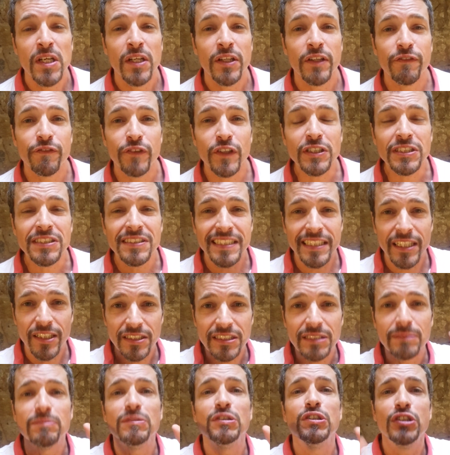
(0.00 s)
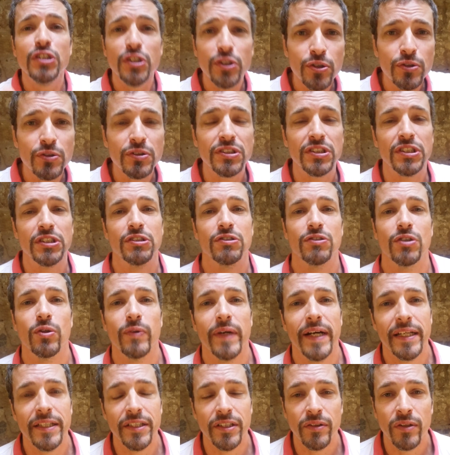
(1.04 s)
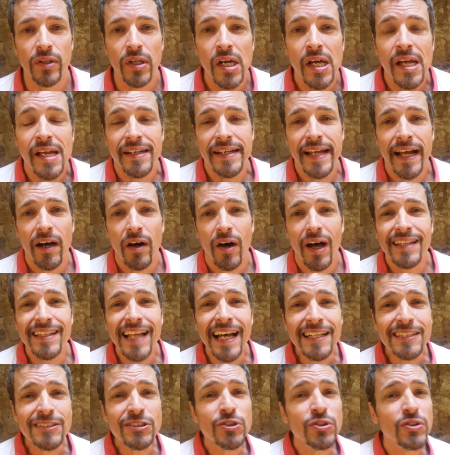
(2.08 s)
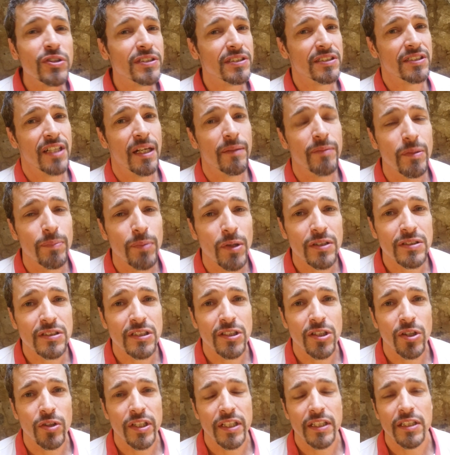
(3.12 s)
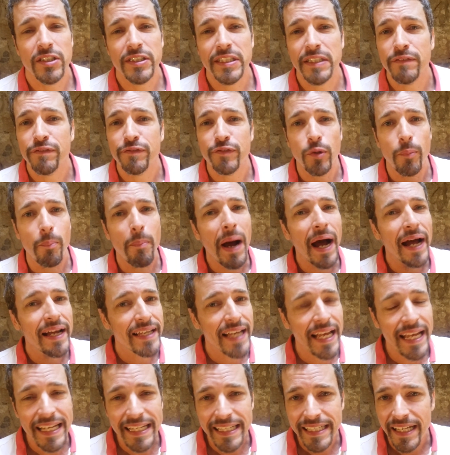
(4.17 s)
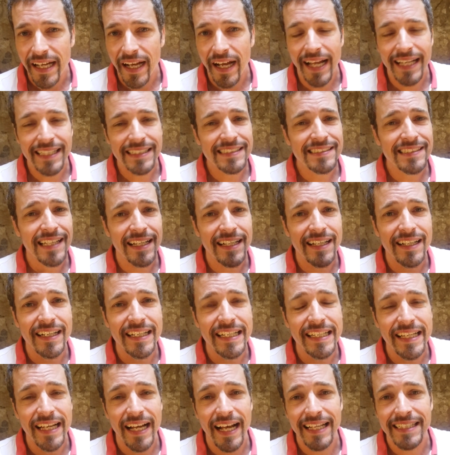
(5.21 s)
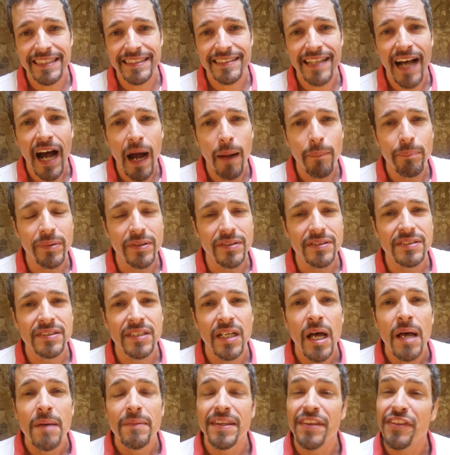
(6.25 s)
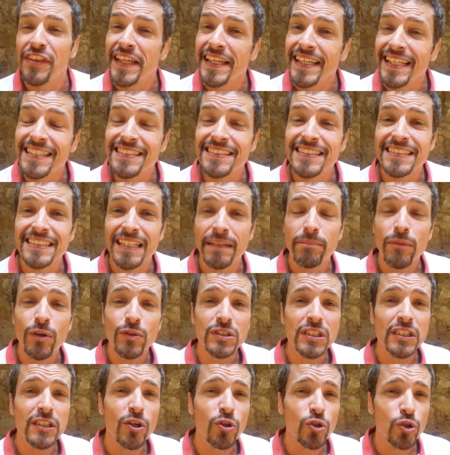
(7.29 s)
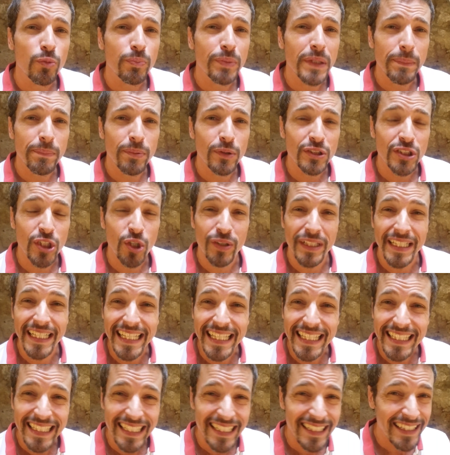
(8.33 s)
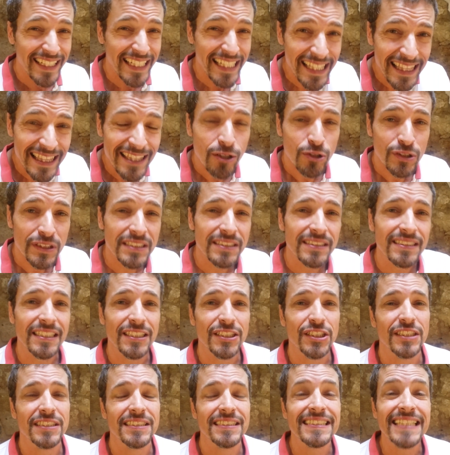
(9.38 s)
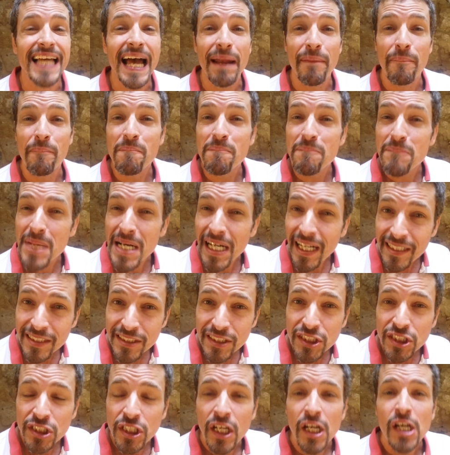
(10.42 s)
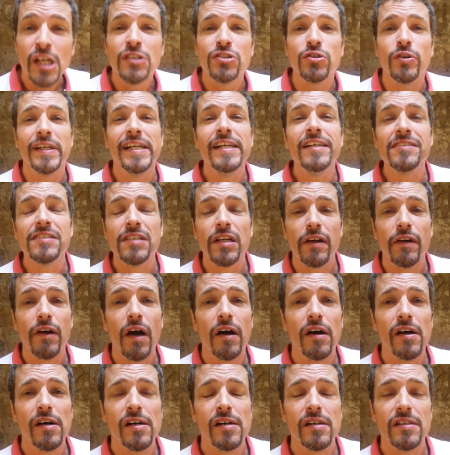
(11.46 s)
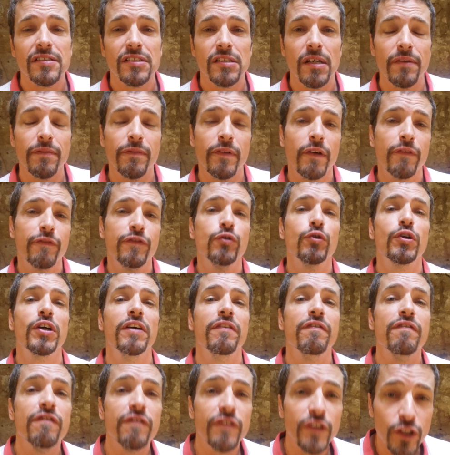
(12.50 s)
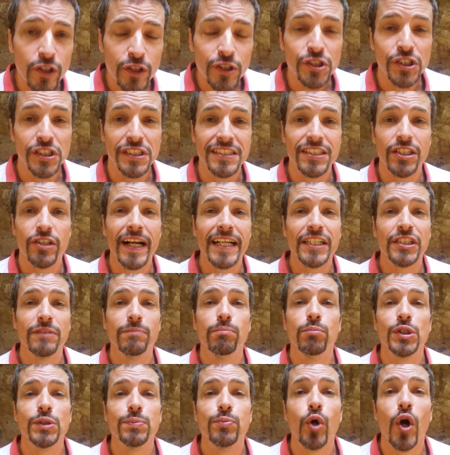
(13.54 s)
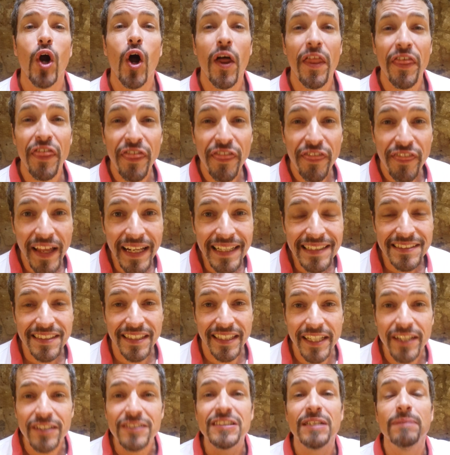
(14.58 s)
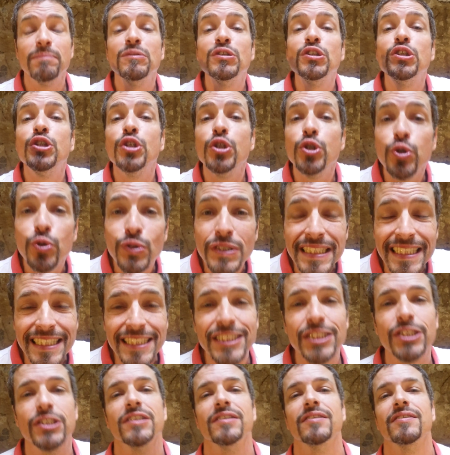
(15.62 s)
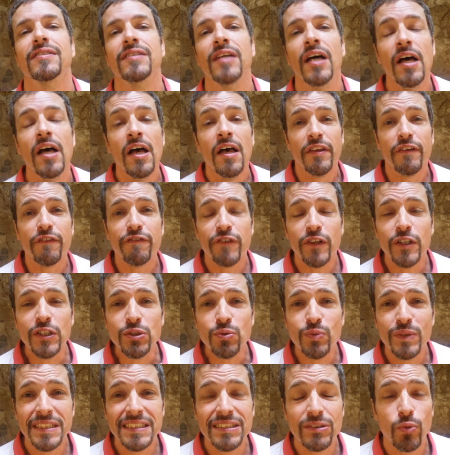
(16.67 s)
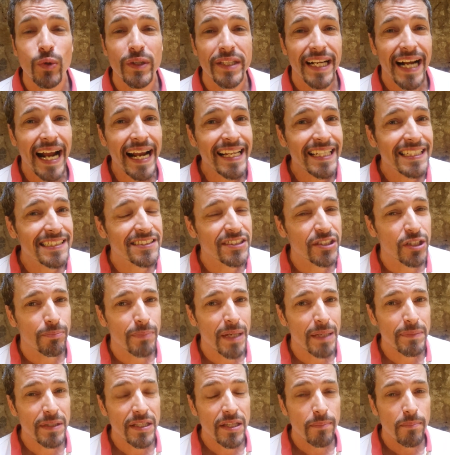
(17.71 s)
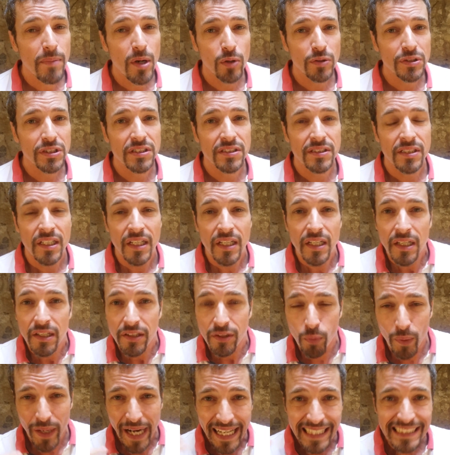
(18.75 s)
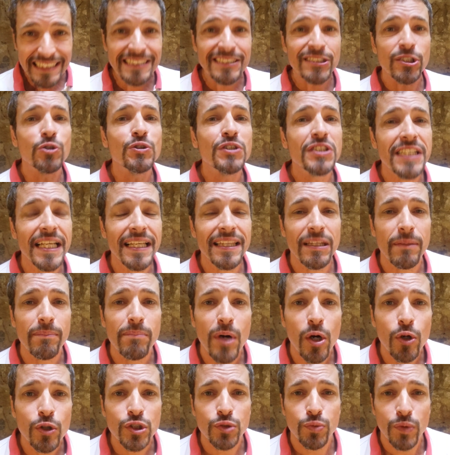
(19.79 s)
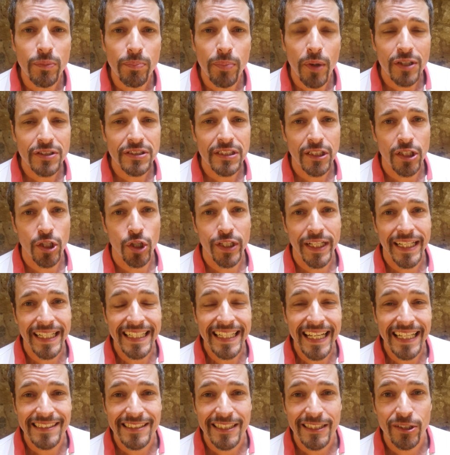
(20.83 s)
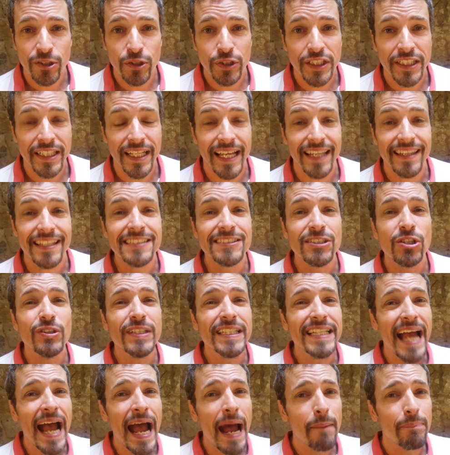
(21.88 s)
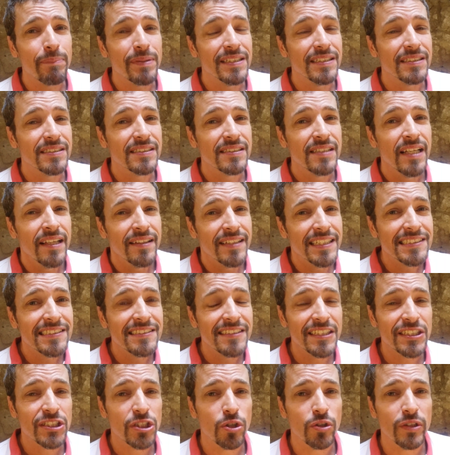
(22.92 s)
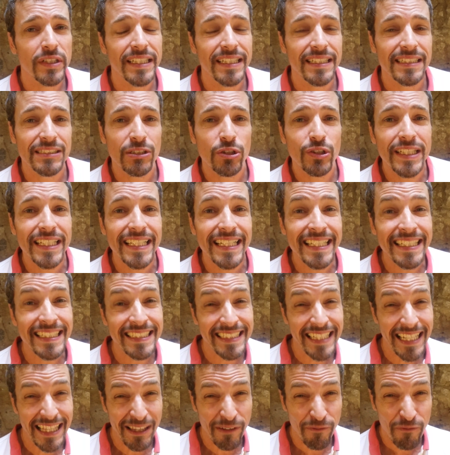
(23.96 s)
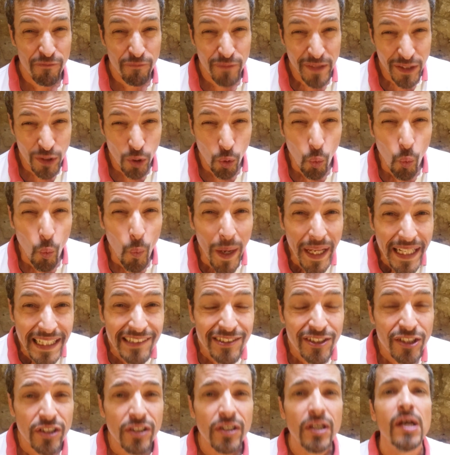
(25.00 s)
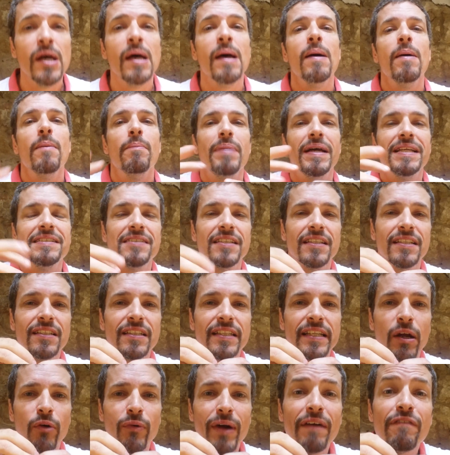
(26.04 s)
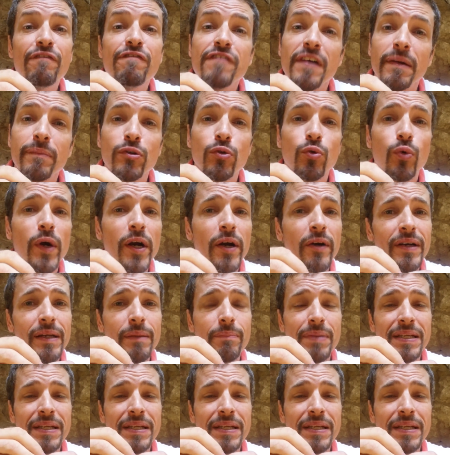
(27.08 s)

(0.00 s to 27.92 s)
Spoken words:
The first thing are some do's to throw at you. Now, a lot of tourists come to Barcelona looking for paella and sangria and tapas. The thing is that most local people don't eat those dishes that much. So here's a few conversions that are actually much more authentic. Here's some do dishes. The first one is the one that I consider maybe the one I associate the most with Barcelona and Catalonia, and this dish is only eaten in the winter, basically around February.